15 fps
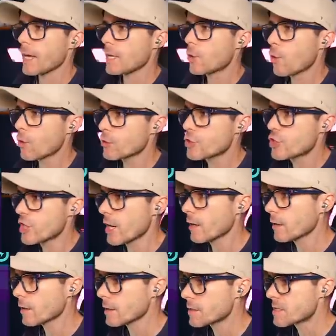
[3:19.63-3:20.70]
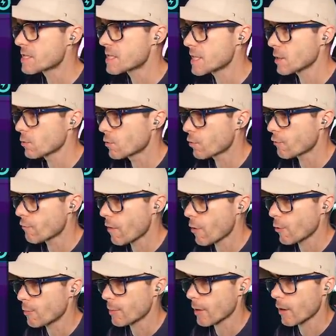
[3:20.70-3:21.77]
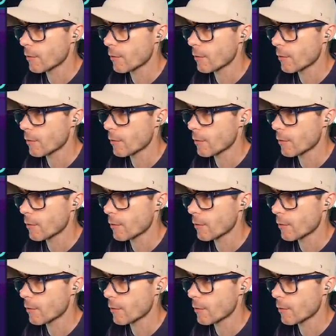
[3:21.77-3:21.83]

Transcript: Acorn shell and silk rope.